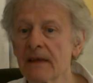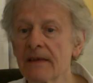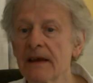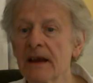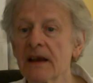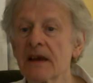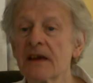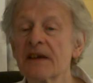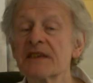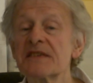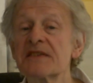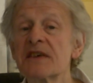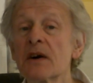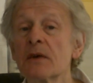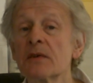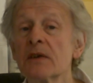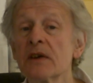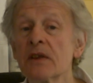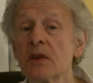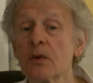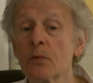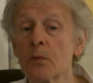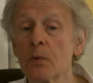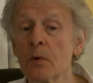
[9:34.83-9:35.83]
then
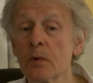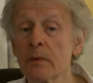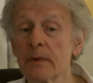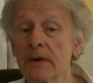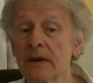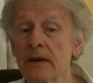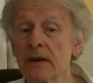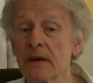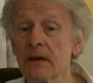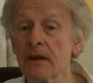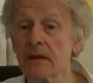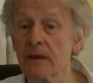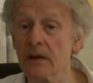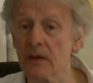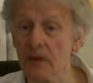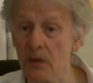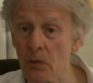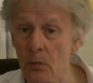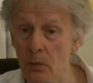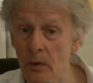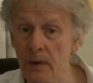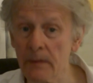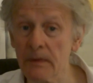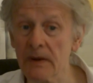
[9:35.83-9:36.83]
consulting the women, the,
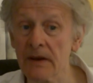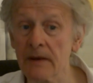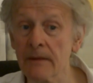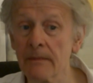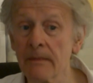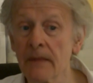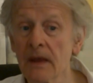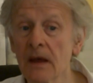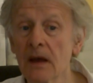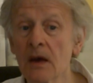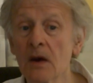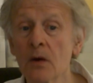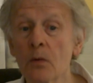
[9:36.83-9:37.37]
the women